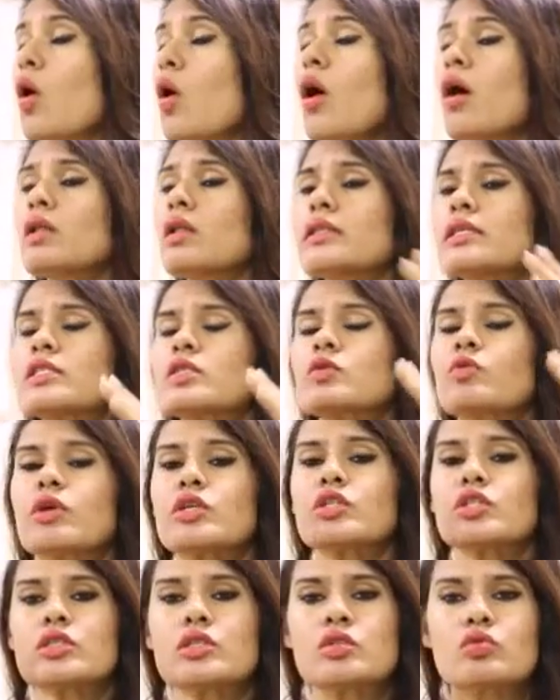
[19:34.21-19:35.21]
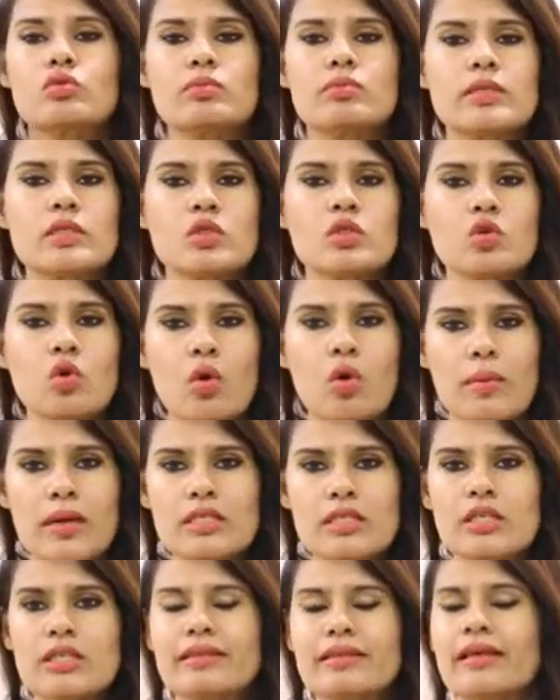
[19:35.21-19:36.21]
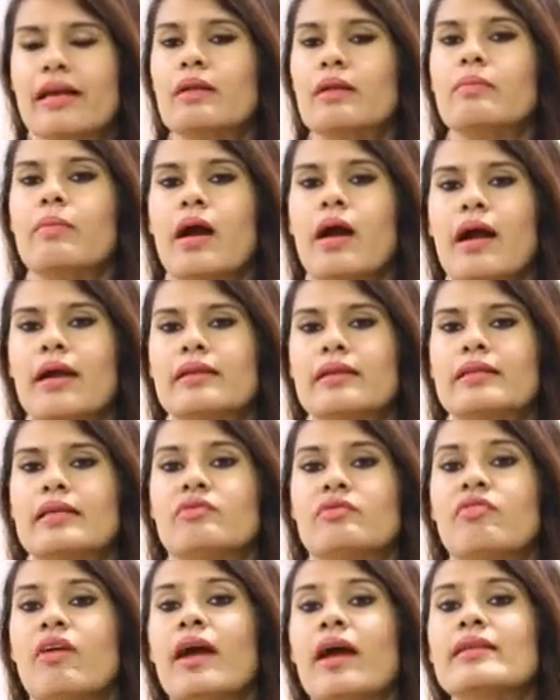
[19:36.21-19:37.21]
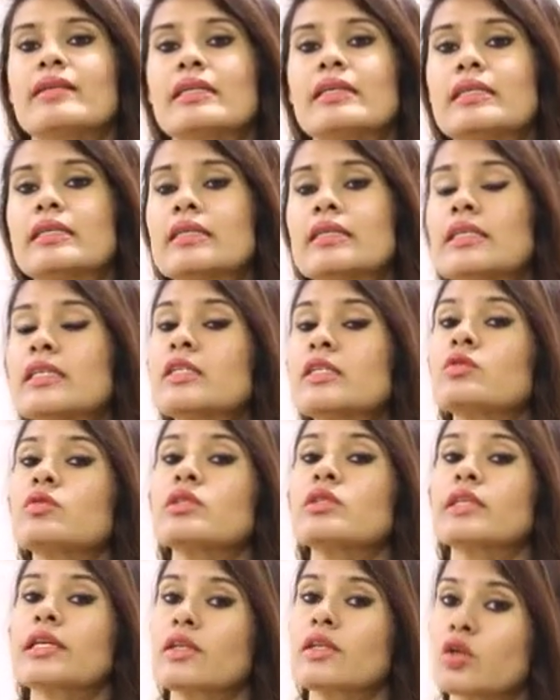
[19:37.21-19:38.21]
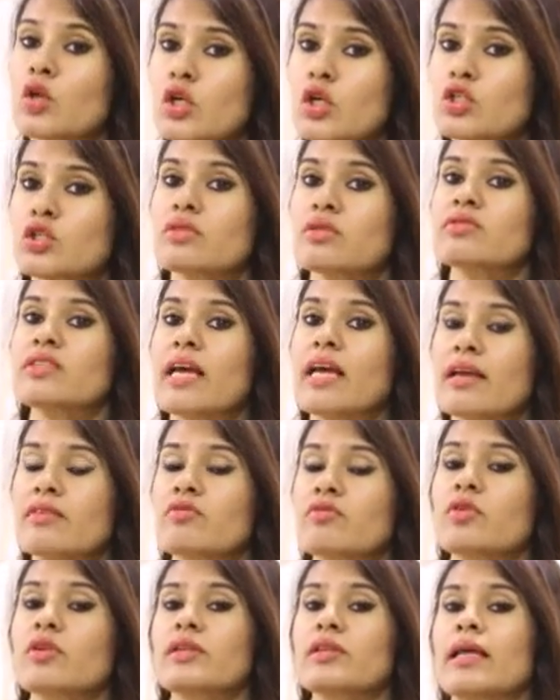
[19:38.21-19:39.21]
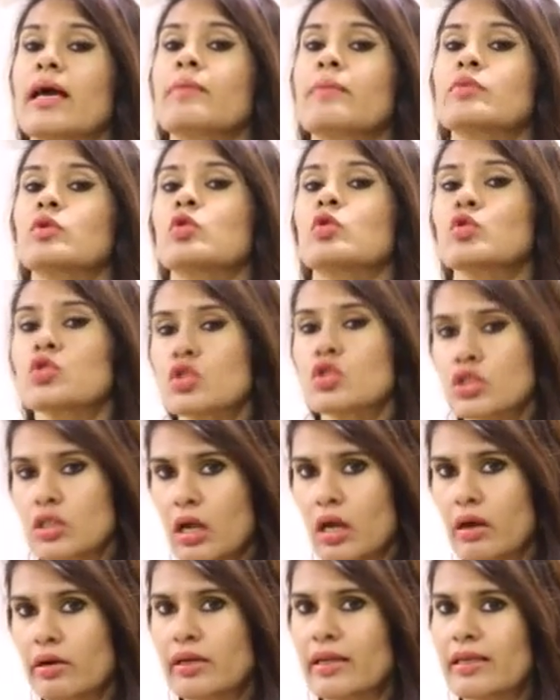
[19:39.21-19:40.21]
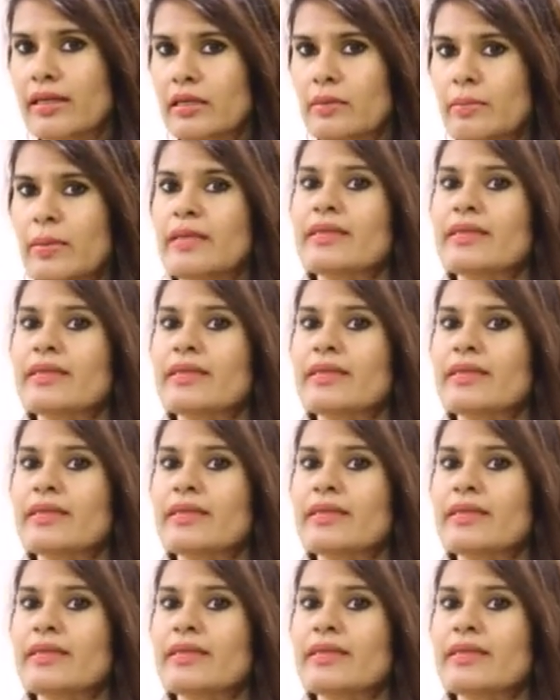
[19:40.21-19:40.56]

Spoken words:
All these questions will be so much in their mind that finally it will take lots of time for them to start it.